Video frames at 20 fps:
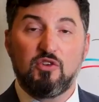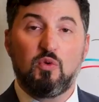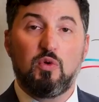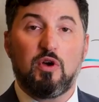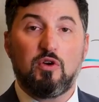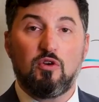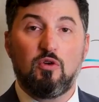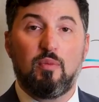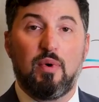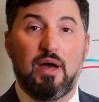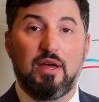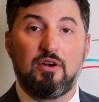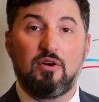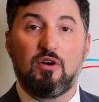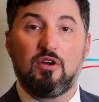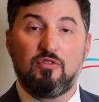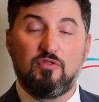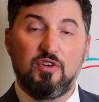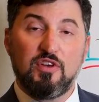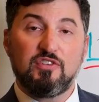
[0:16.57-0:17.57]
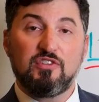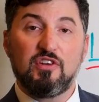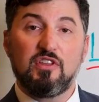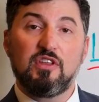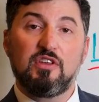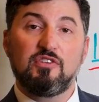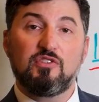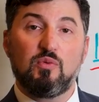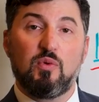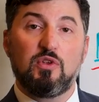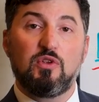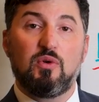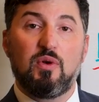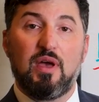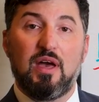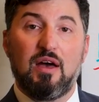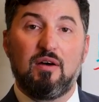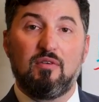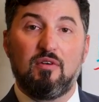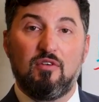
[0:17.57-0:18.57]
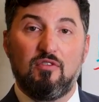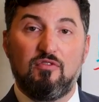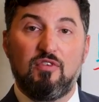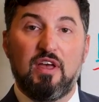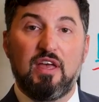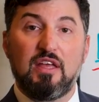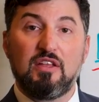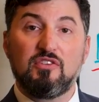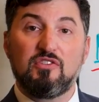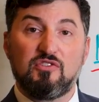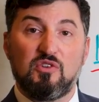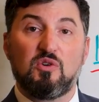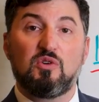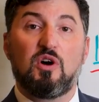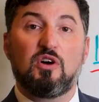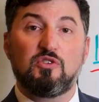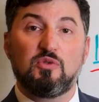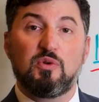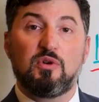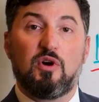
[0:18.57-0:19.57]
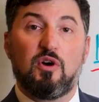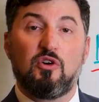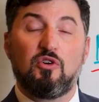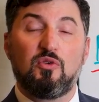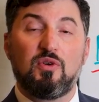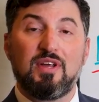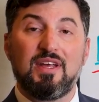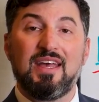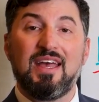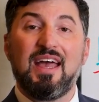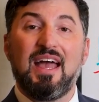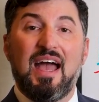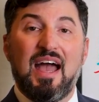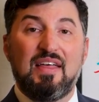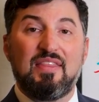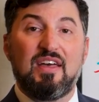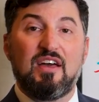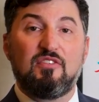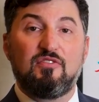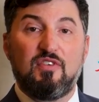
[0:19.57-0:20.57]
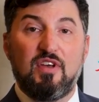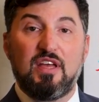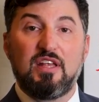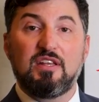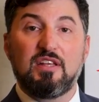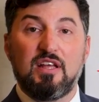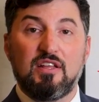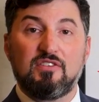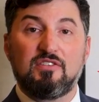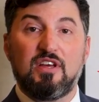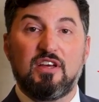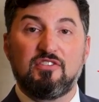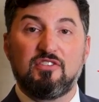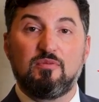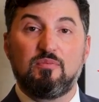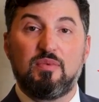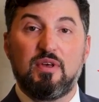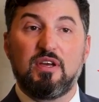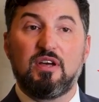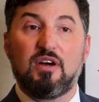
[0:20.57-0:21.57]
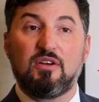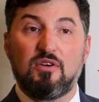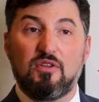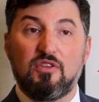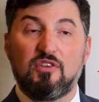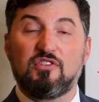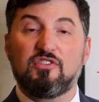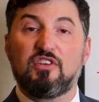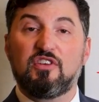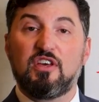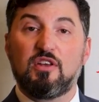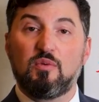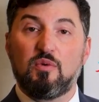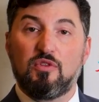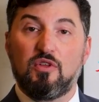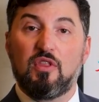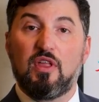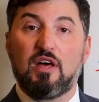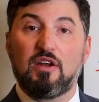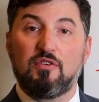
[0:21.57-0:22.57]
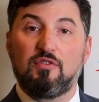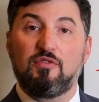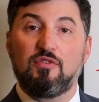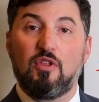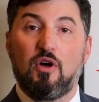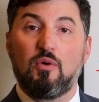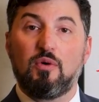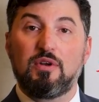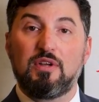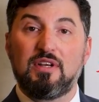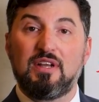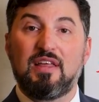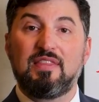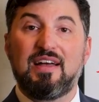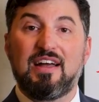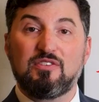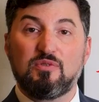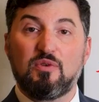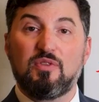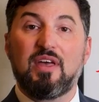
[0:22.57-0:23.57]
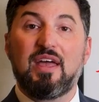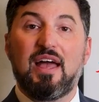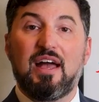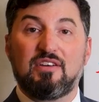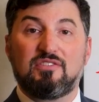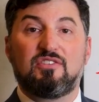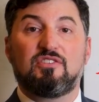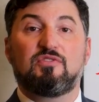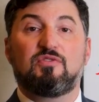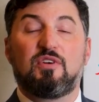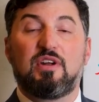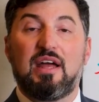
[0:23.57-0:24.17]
a quick reminder, a fistula is when you have a vein sewn onto an artery and that vein gets nice and big under the skin with a lot of flow in it, and that's where they access for